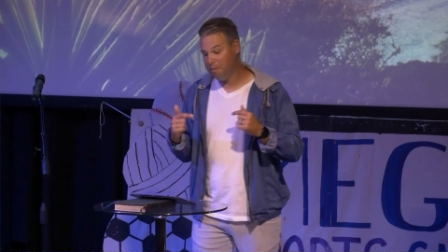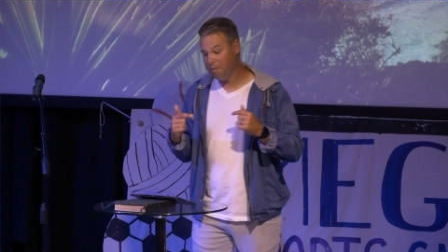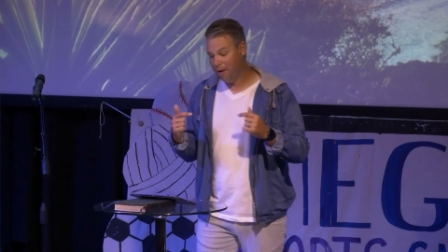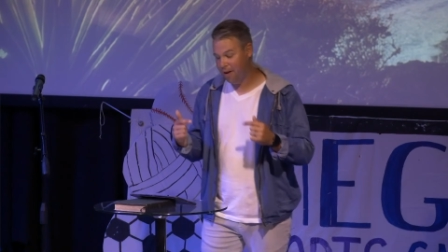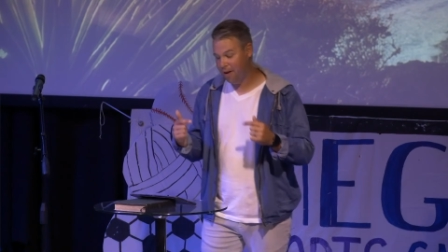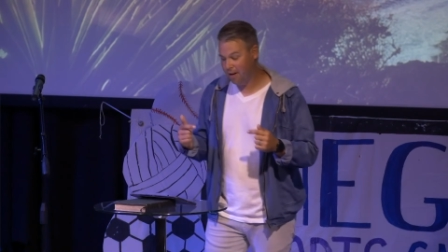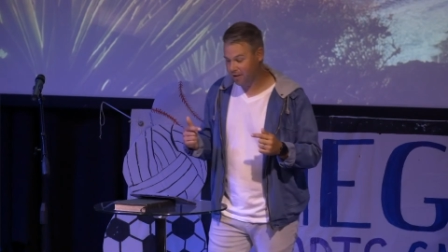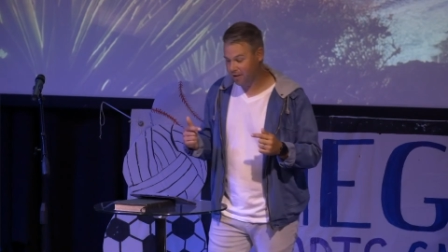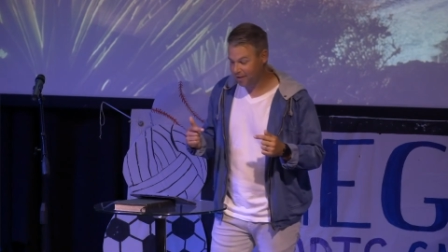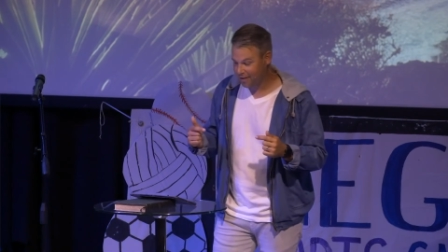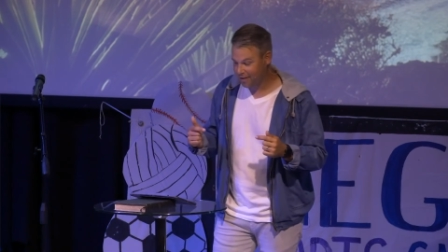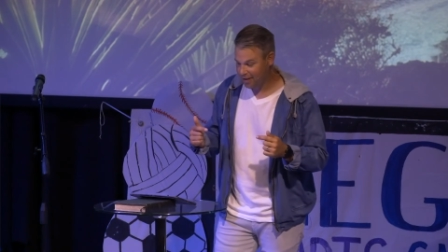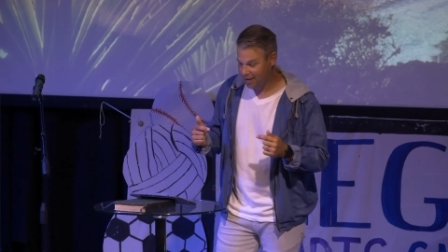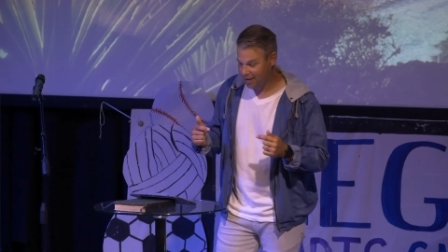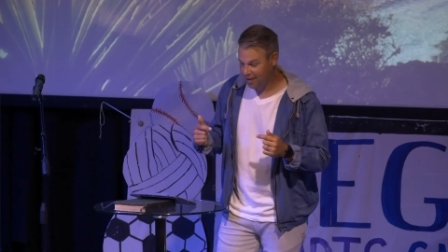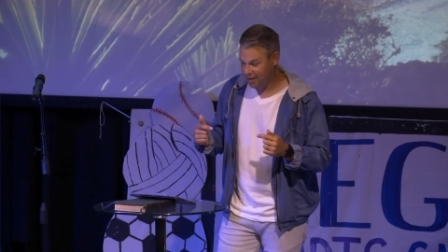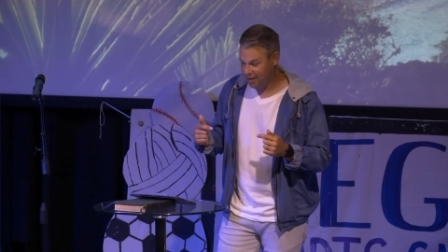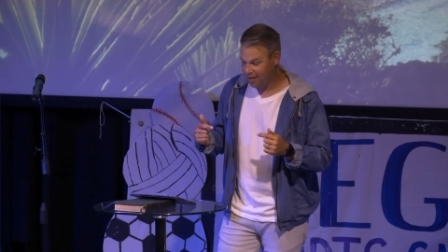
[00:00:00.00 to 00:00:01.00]
part
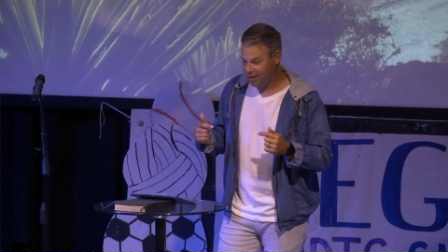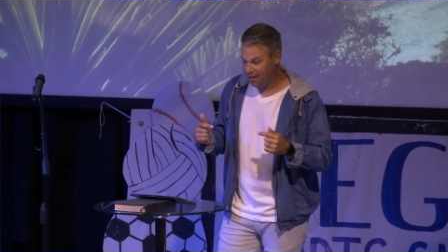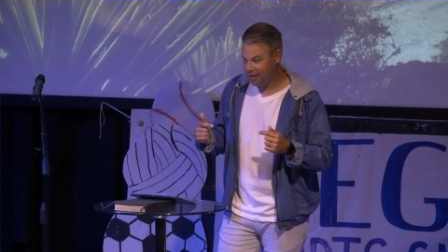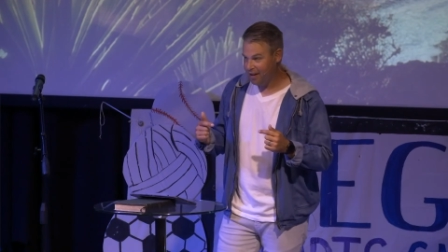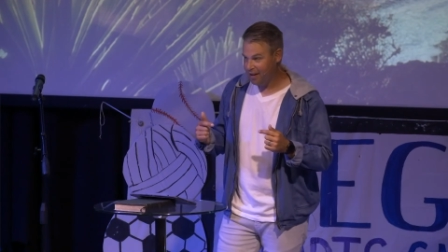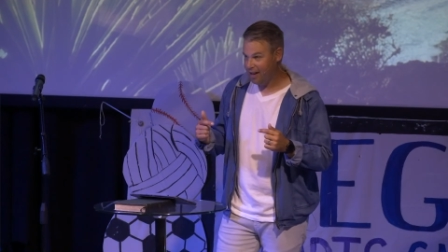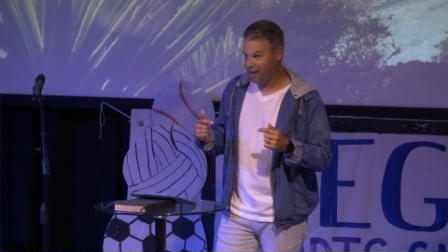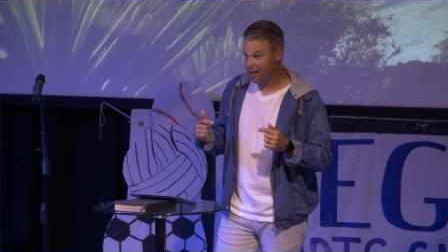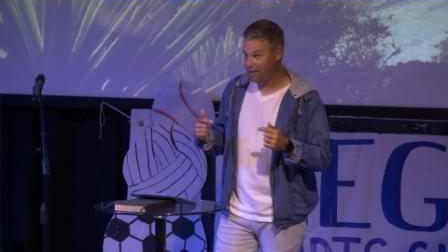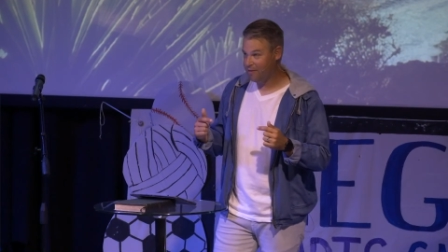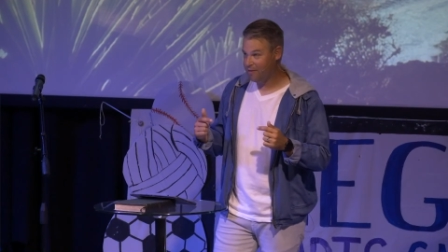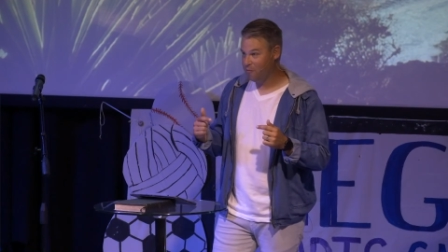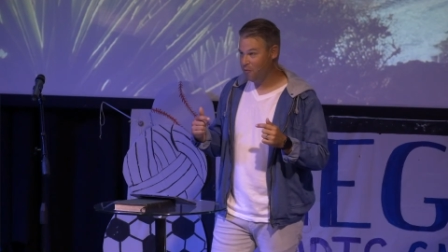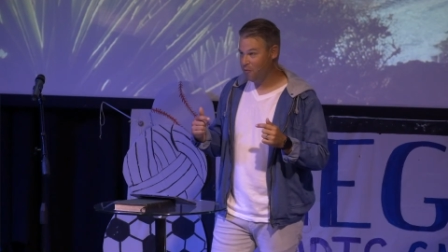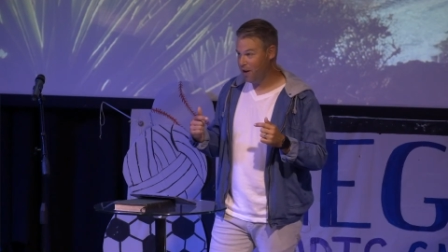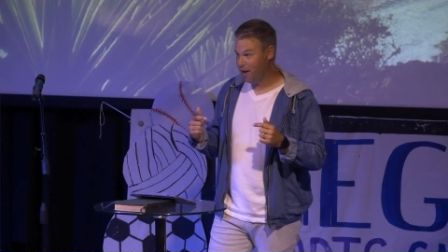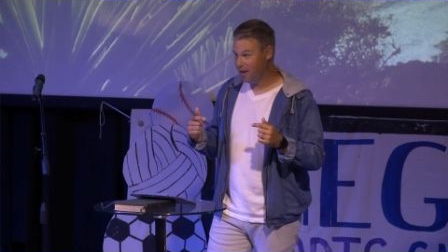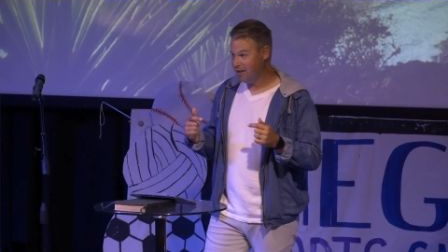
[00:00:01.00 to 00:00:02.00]
is
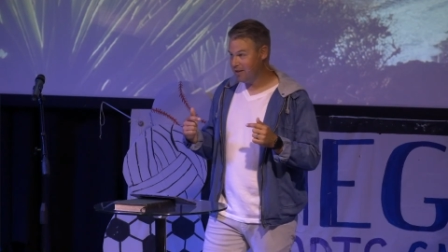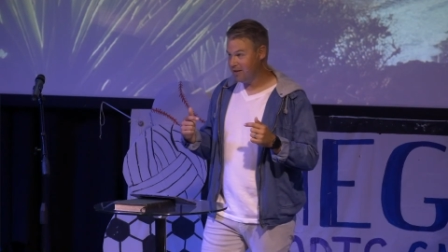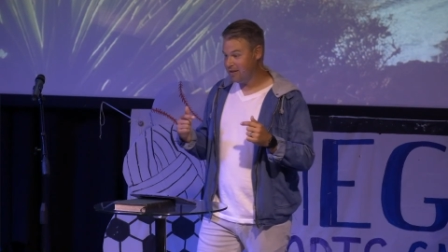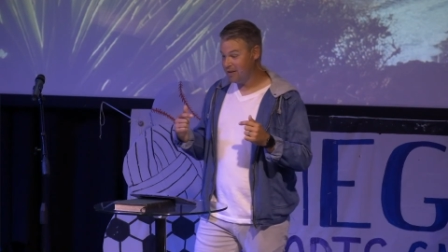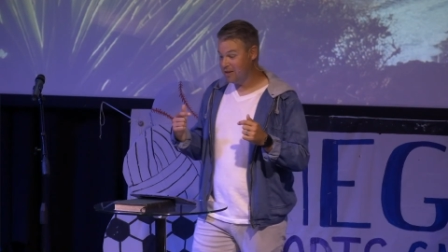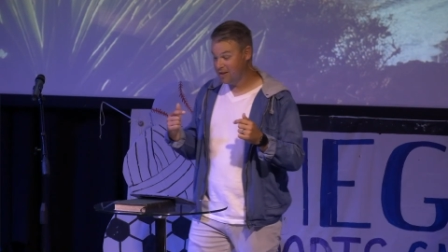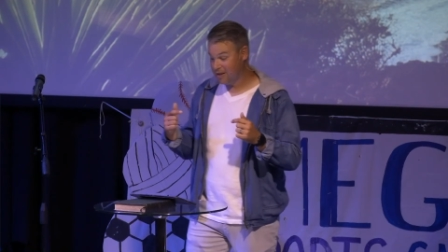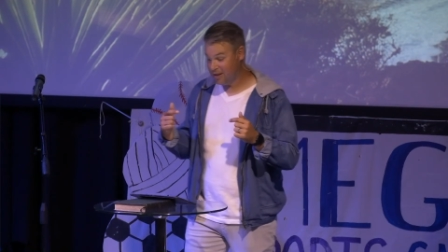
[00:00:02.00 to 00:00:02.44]
written